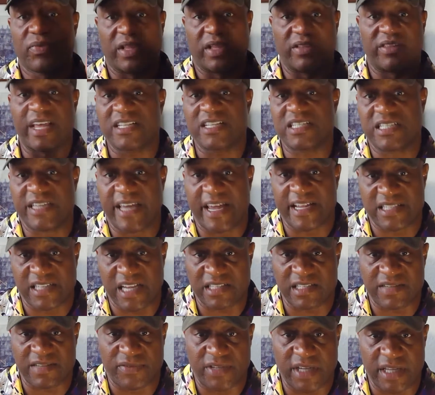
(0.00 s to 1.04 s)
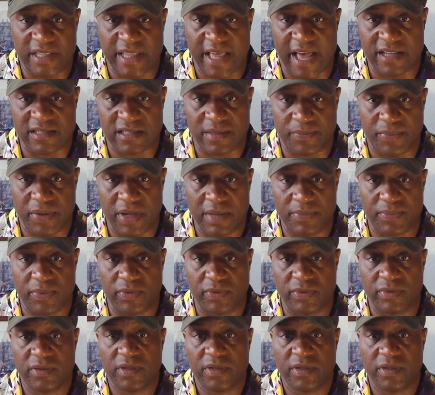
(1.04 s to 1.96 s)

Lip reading: that's an excess of 10,000 people.